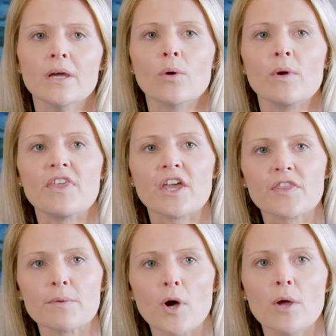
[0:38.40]
We think at
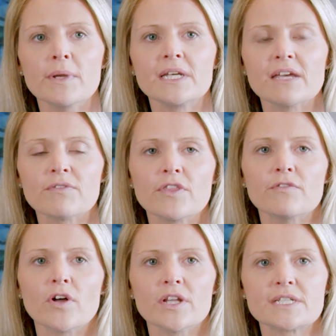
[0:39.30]
the moment, given the
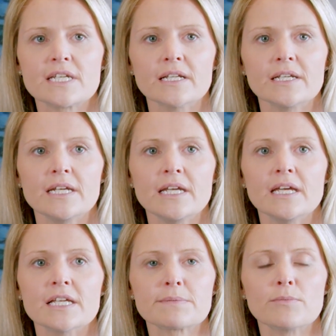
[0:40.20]
volatility,
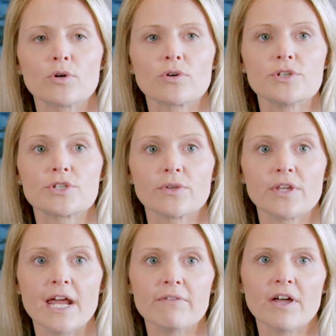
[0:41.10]
it's more crucial
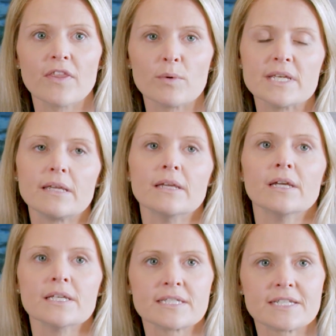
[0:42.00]
than ever that we
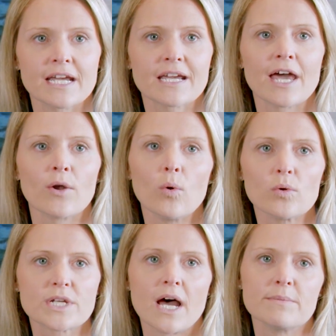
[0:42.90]
stick at
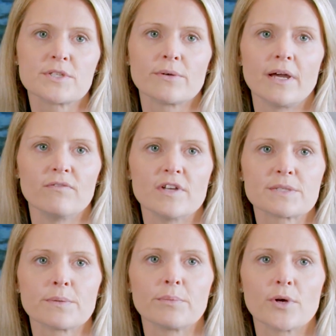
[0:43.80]
all times to our
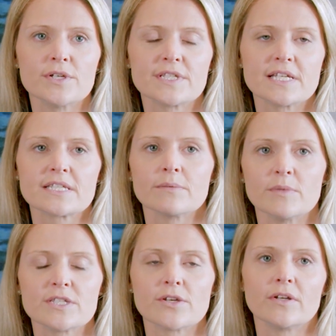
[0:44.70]
investment process, and we're
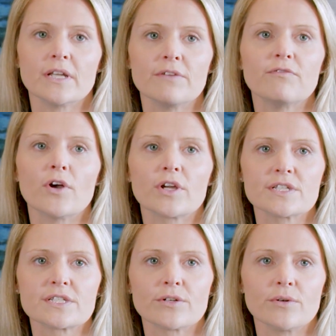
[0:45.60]
certainly
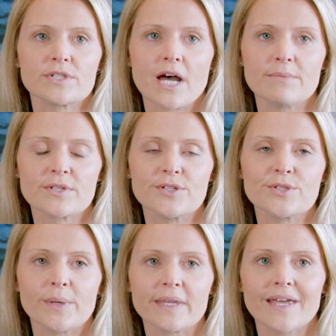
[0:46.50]
focused at all times on
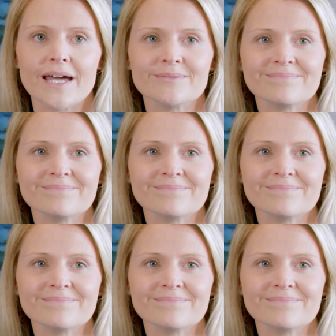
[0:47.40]
doing that.